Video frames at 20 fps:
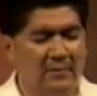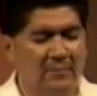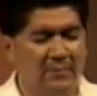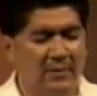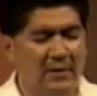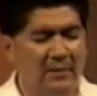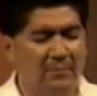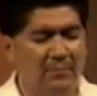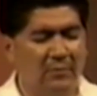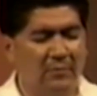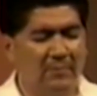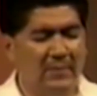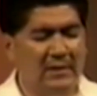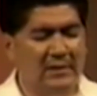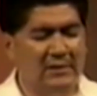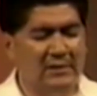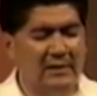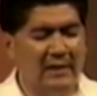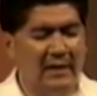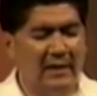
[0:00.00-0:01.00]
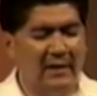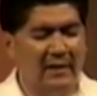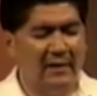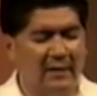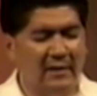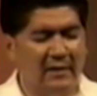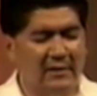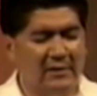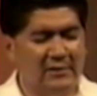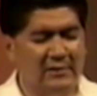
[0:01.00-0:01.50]
people, Meshach,
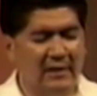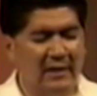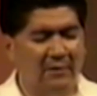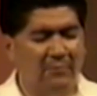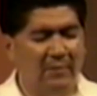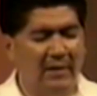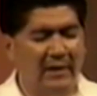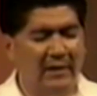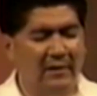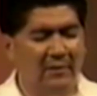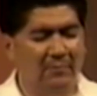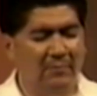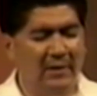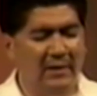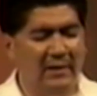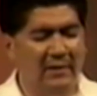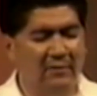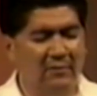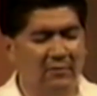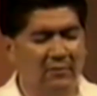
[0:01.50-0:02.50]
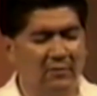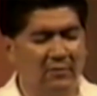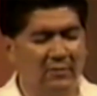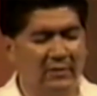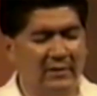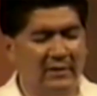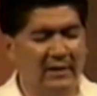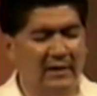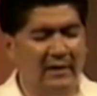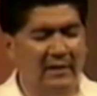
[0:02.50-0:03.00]
Shadrach, and Abednego,
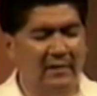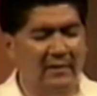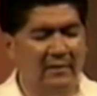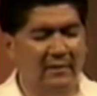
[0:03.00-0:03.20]
Lord God.